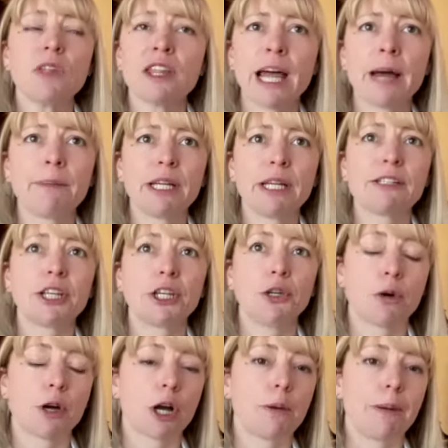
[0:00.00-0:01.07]
That means that
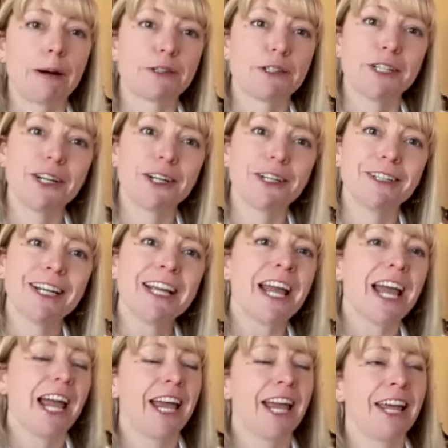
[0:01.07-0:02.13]
you can go out to dinner
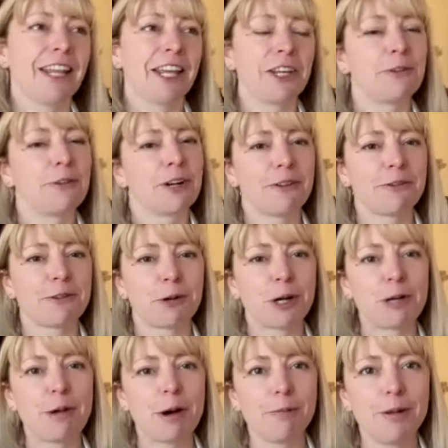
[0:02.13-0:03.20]
and that you don't have to
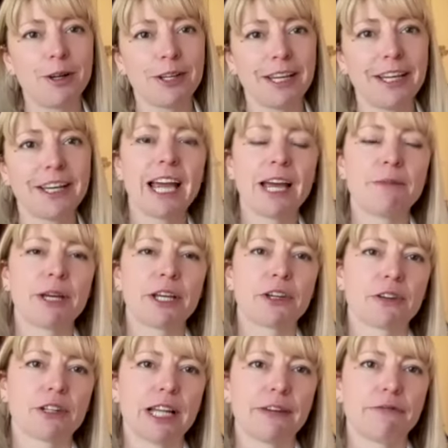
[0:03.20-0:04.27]
worry about milking and make
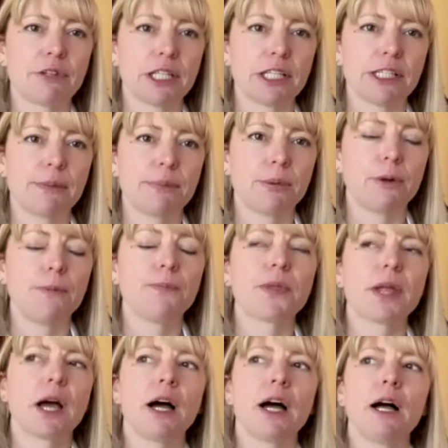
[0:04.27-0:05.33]
your life really
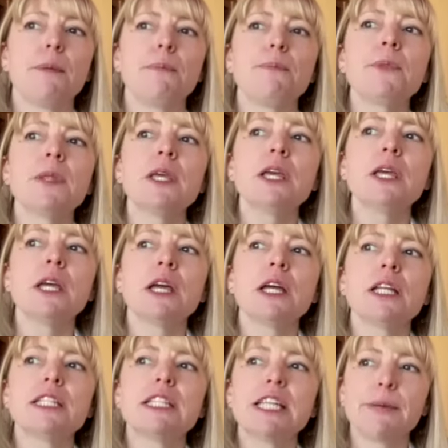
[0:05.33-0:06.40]
simple.
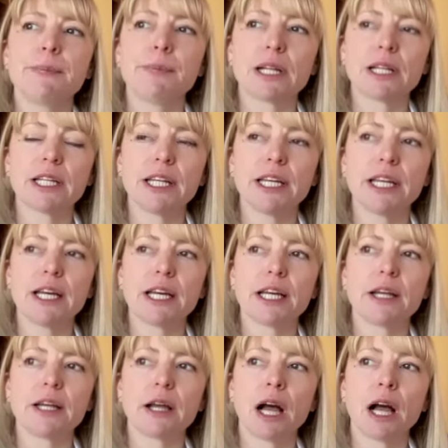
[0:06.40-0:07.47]

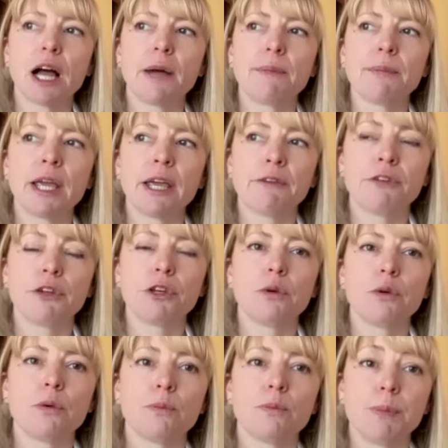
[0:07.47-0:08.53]
Typically,
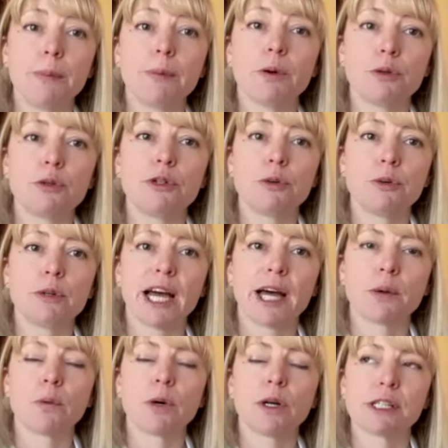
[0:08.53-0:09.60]
people who do
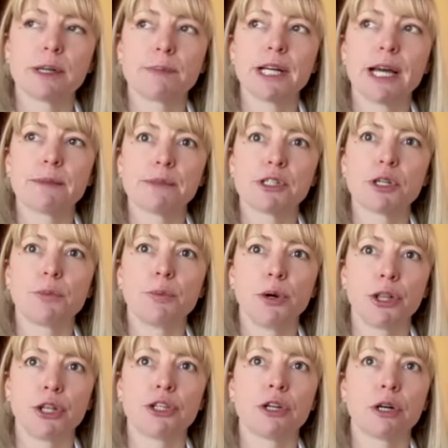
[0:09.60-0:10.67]
that will sometimes still
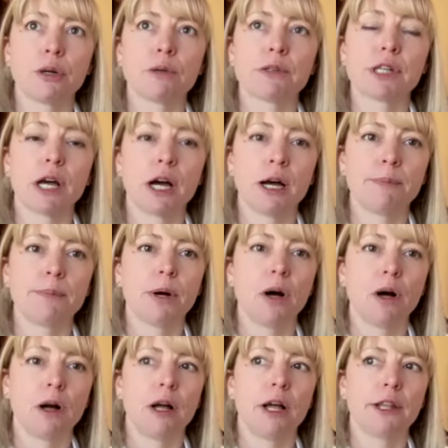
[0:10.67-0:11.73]
put the does up
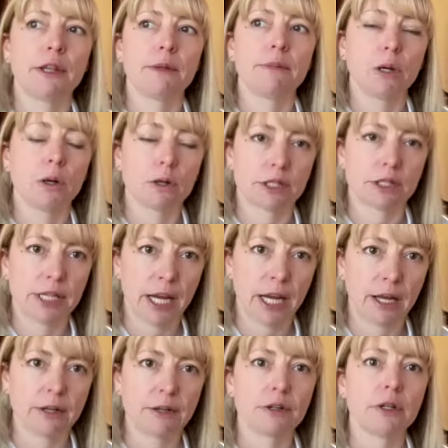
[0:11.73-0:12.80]
on the milk
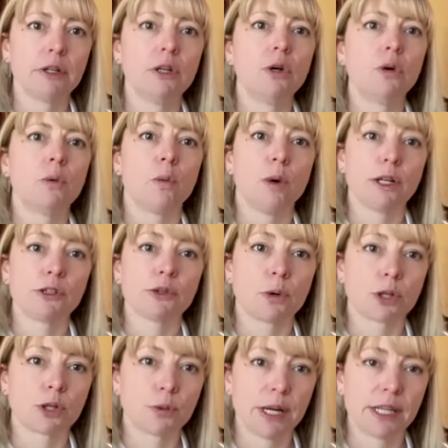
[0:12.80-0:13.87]
stand once
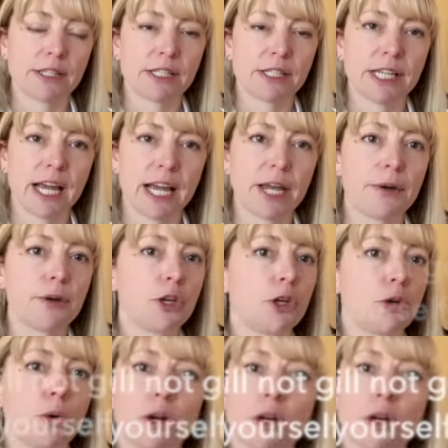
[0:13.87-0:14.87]
or twice a day. You're